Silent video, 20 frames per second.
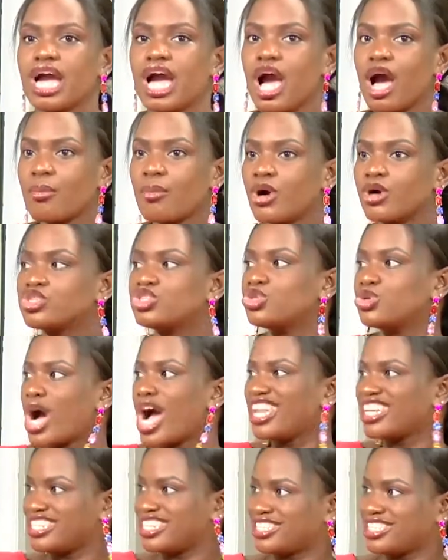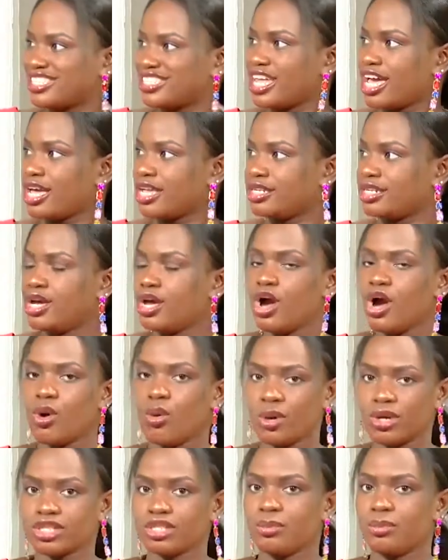How about you understand
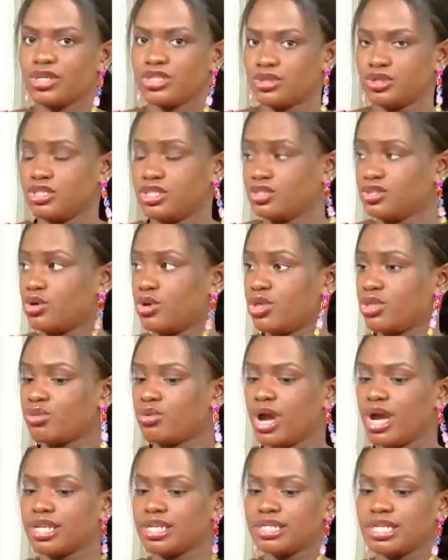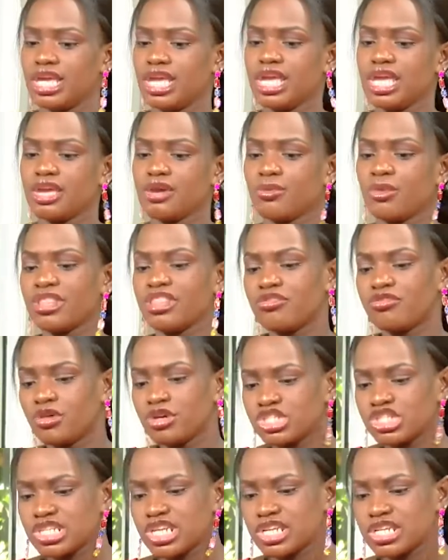what the person is going through? And whether
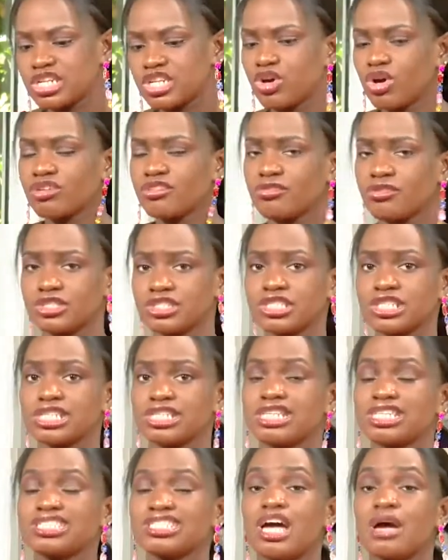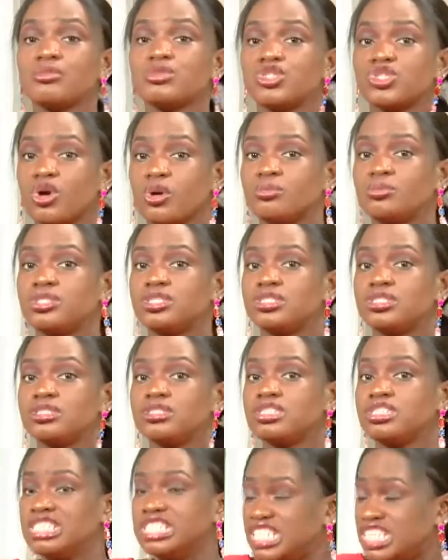fortunately or unfortunately, some jobs
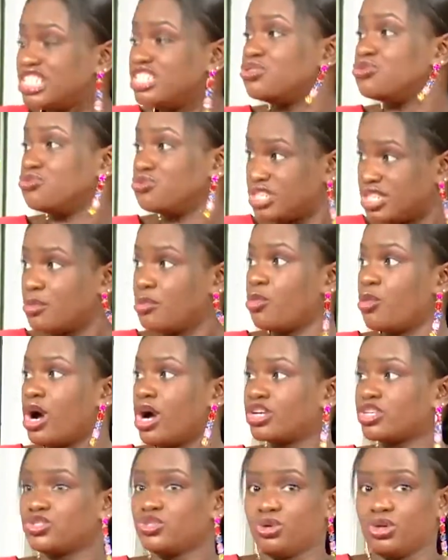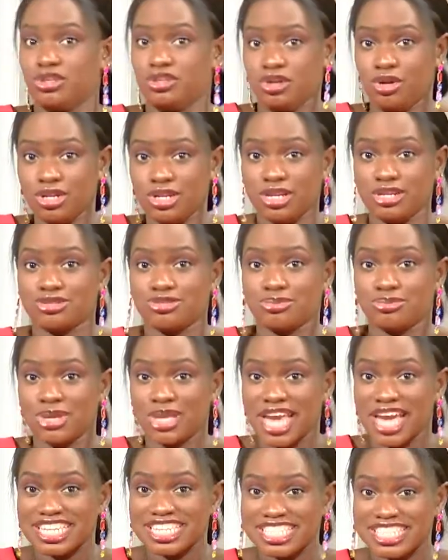need teamwork. So in order to
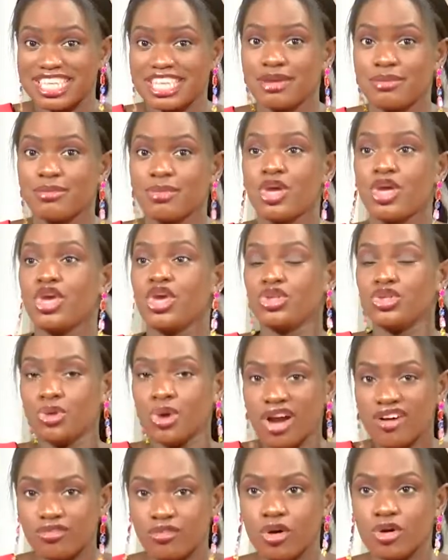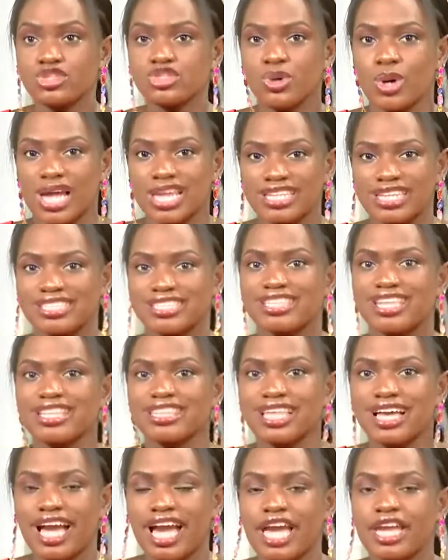be a team, you have got to
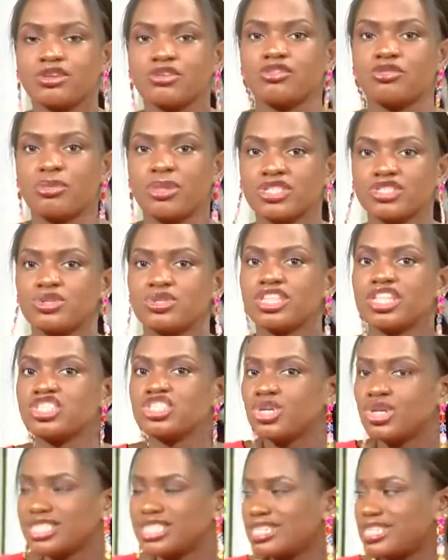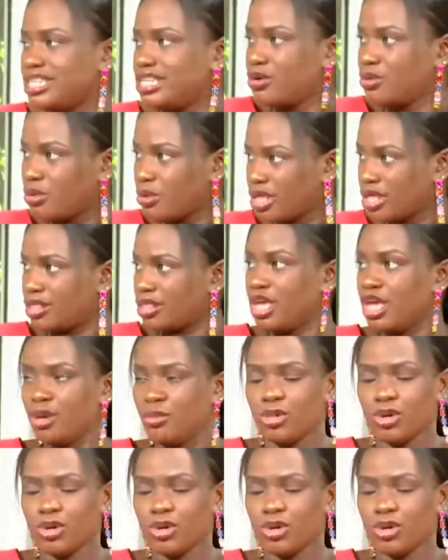understand the kind of person that you're dealing with.